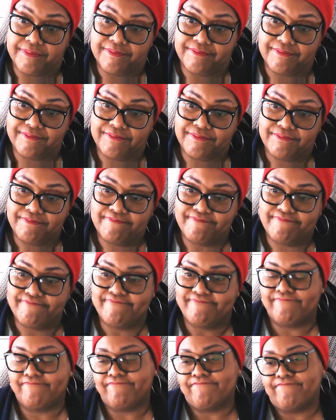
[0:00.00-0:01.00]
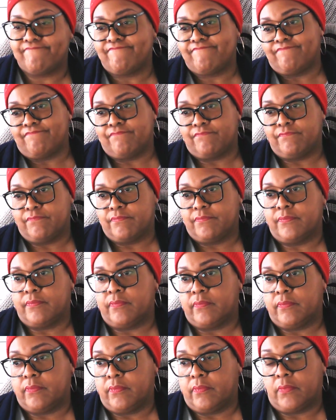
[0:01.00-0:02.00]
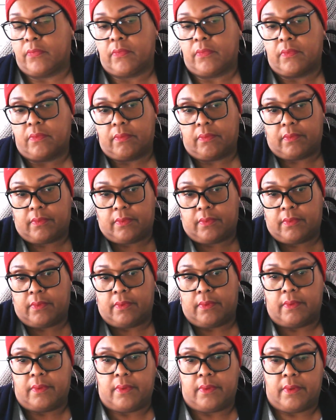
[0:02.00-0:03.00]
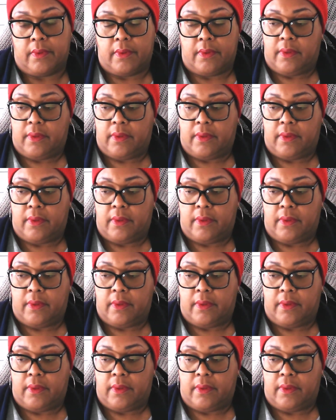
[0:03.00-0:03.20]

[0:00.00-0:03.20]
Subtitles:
Nothing is said.